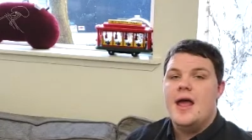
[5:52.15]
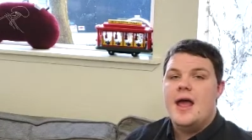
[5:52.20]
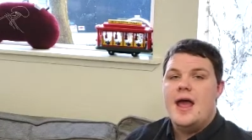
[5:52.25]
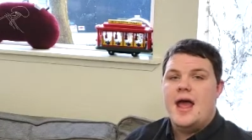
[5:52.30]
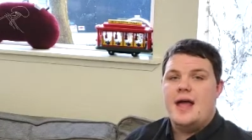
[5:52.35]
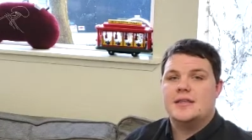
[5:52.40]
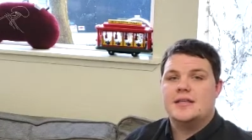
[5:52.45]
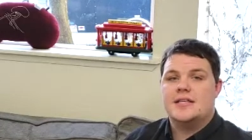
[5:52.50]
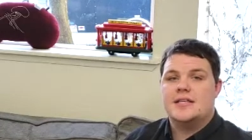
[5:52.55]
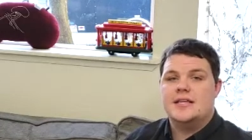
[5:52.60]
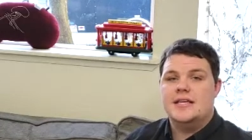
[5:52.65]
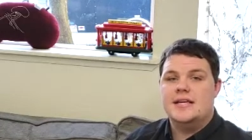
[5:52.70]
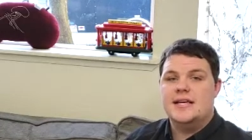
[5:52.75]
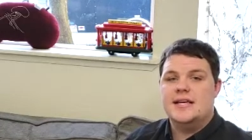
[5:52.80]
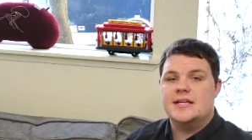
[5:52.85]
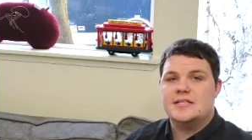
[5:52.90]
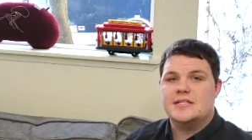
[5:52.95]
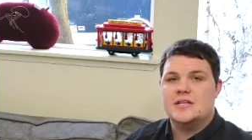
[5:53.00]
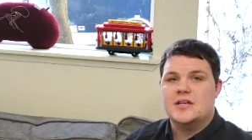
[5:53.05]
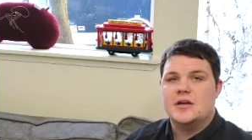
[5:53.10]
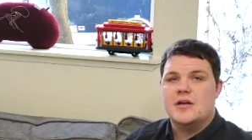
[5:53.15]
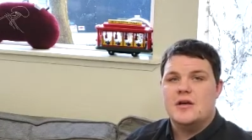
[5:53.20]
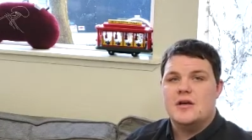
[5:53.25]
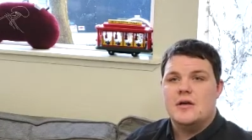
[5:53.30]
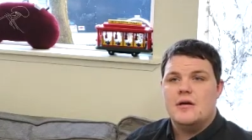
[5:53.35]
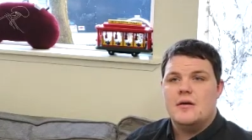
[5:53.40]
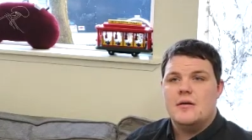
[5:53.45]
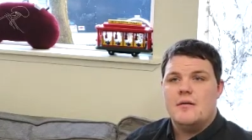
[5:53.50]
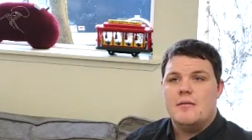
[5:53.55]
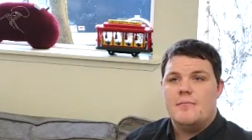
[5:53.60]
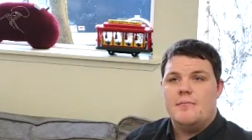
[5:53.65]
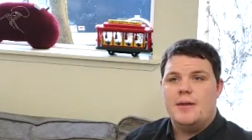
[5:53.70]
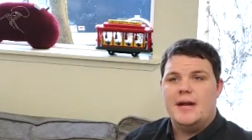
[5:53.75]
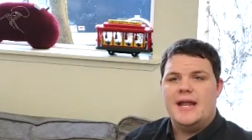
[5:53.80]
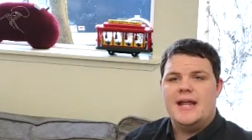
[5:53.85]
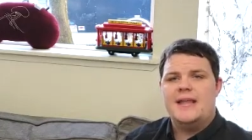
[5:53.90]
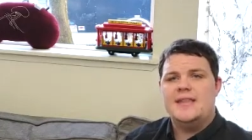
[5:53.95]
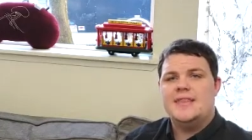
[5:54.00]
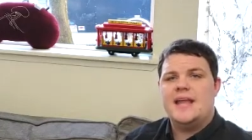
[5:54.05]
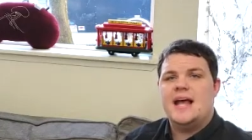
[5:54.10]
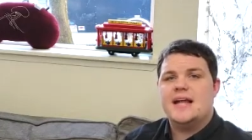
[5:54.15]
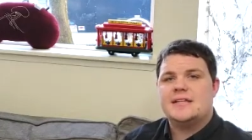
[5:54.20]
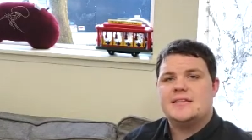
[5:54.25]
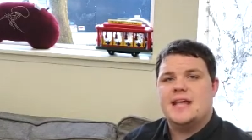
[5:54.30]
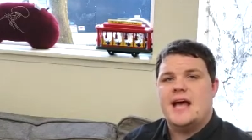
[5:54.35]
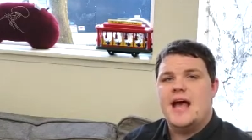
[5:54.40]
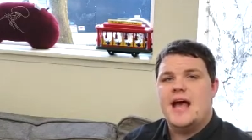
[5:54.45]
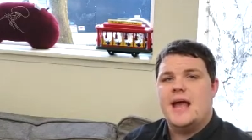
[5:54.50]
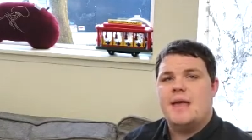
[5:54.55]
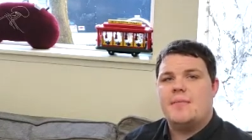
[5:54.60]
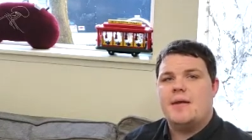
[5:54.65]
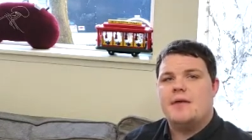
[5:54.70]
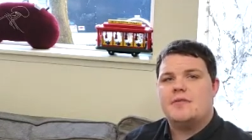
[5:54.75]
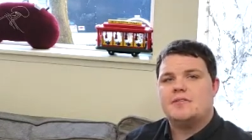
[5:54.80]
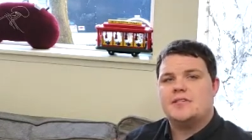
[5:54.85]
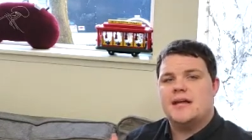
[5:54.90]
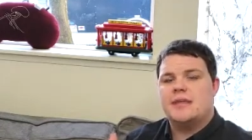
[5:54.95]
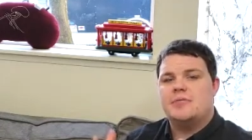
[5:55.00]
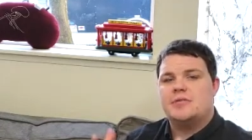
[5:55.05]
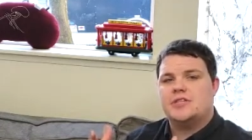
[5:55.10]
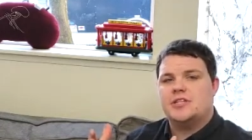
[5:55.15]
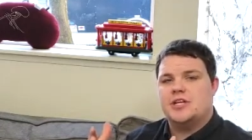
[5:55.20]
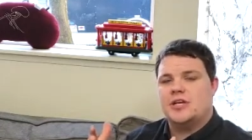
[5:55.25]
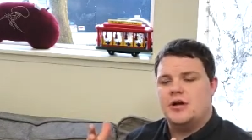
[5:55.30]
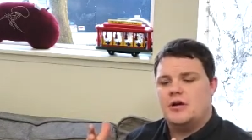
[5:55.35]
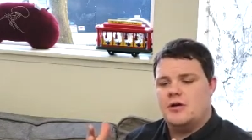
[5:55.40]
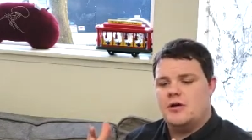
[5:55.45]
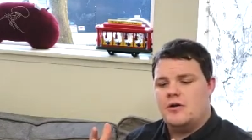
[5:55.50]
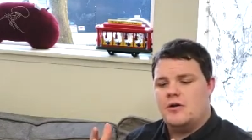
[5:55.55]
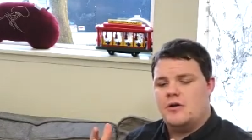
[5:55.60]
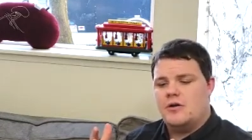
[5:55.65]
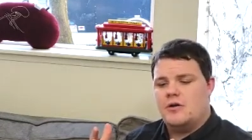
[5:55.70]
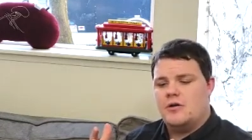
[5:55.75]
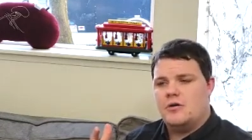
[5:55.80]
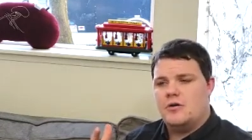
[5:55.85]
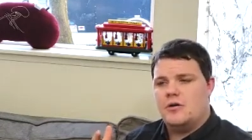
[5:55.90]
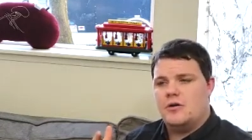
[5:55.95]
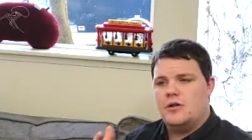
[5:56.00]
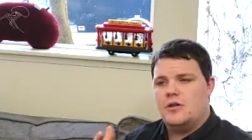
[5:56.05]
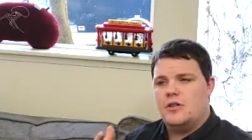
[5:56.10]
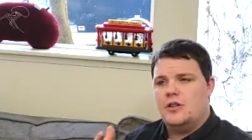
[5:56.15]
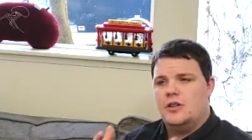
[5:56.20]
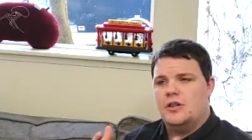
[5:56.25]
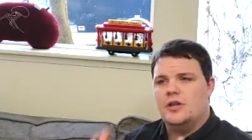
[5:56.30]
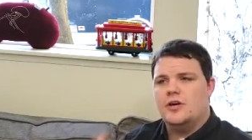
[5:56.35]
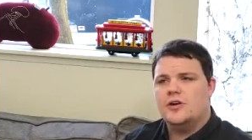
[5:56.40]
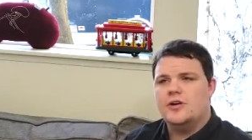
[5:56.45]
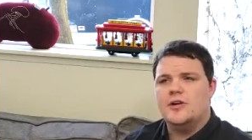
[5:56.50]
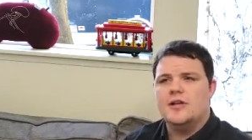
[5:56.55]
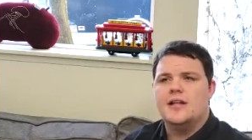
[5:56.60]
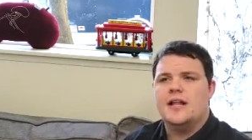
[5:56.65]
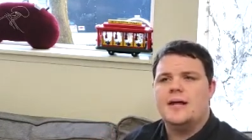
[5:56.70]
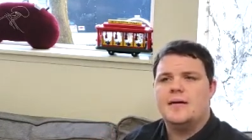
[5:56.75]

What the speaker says: And the thing is, but in that time, I was able to go learn a